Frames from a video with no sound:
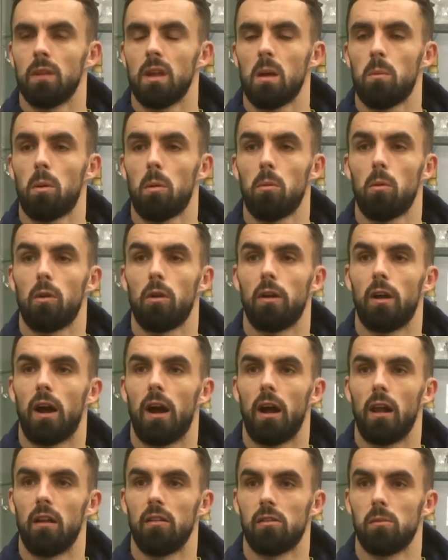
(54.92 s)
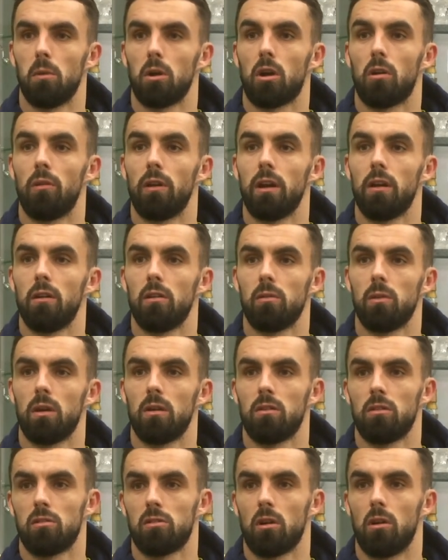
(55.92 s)
Yeah, probably one of the highlights of my career as well,
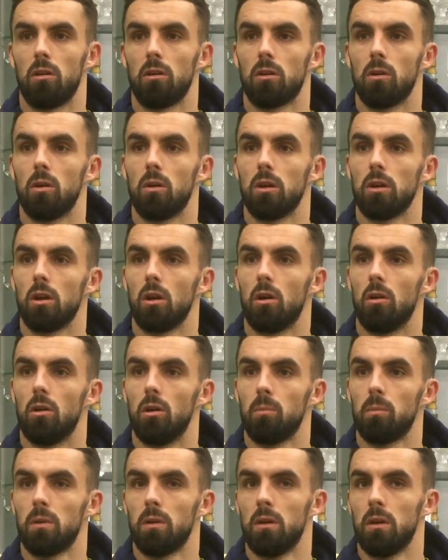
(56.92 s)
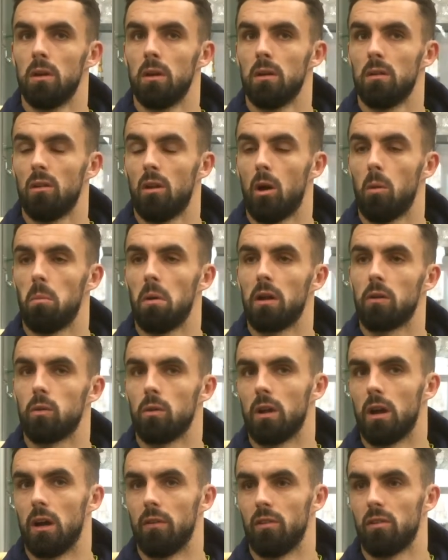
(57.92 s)
to score a goal in Europe. Not a bad
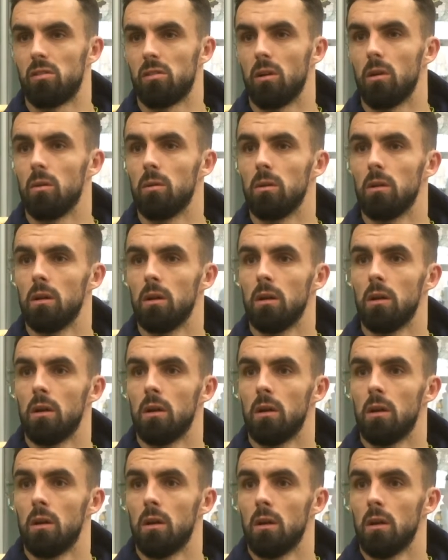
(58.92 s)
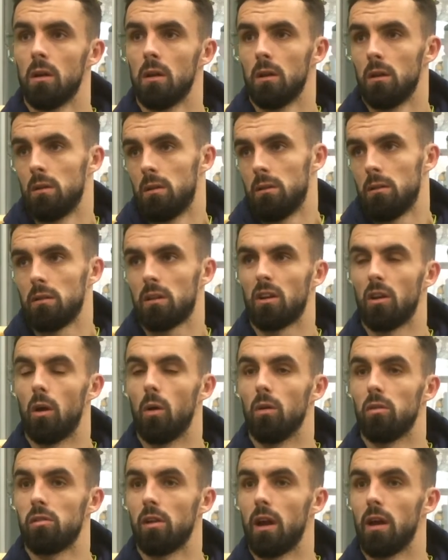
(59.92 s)
one either, so I can
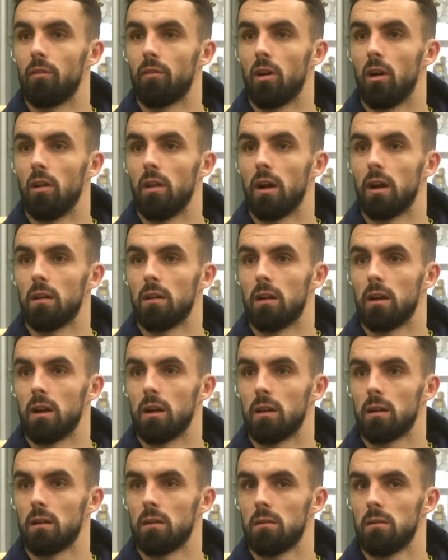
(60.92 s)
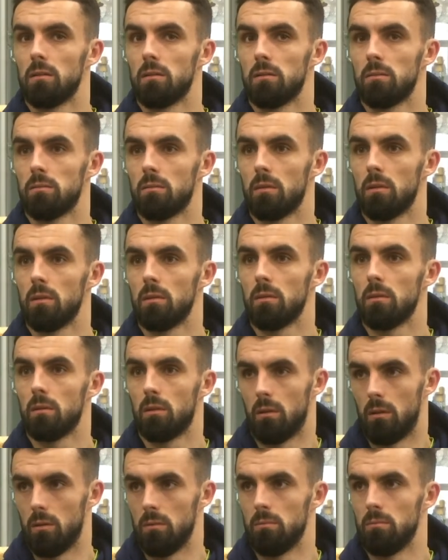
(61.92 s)
always say I've got that, like,
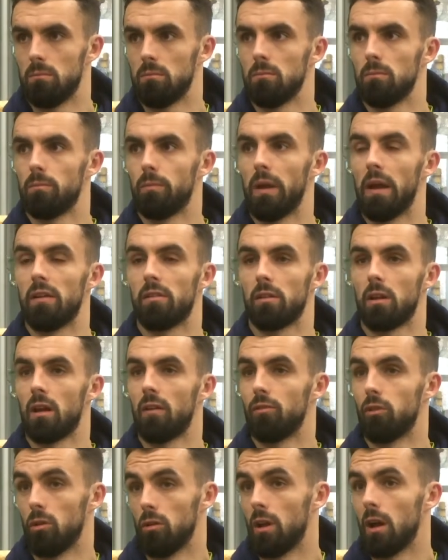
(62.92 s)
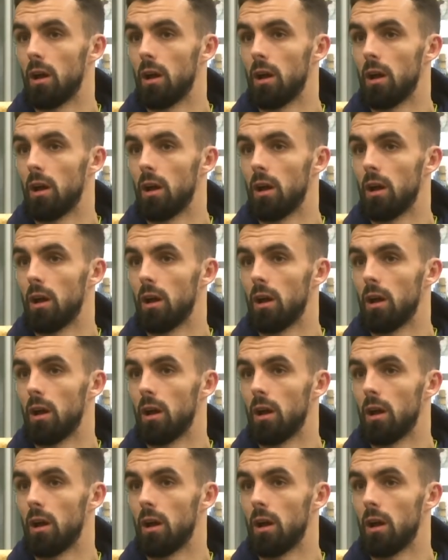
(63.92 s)
basically I've done